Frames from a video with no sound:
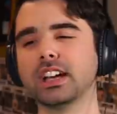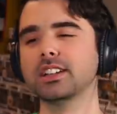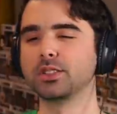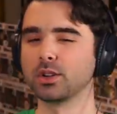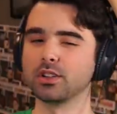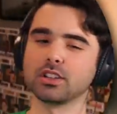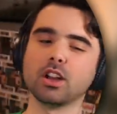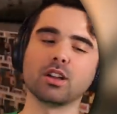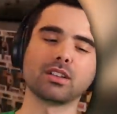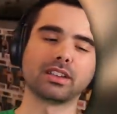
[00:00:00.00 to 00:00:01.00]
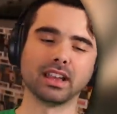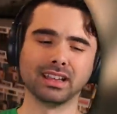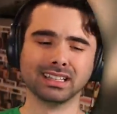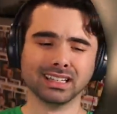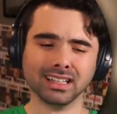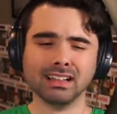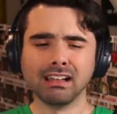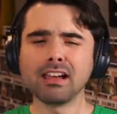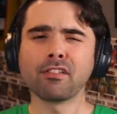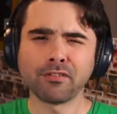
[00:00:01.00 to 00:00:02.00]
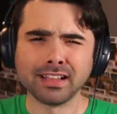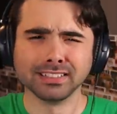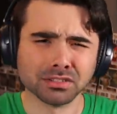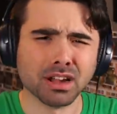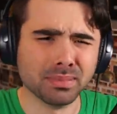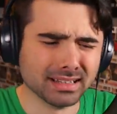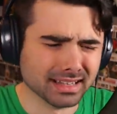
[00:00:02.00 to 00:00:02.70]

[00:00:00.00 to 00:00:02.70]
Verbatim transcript: dinosaurs. Okay. Everything to rub